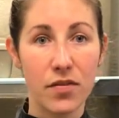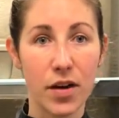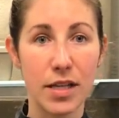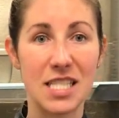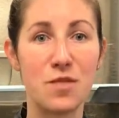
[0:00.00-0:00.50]

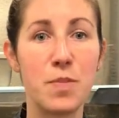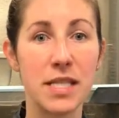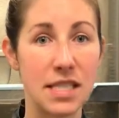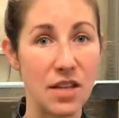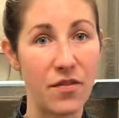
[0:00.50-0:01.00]
very
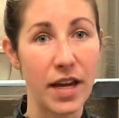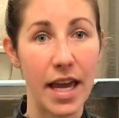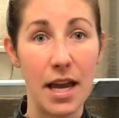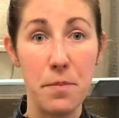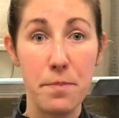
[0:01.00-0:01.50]
specific
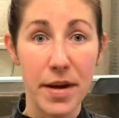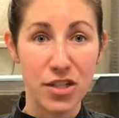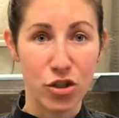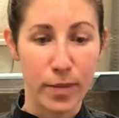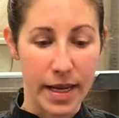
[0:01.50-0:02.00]
in
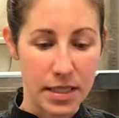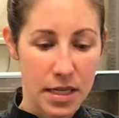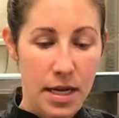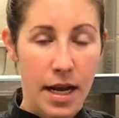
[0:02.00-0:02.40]
measurement.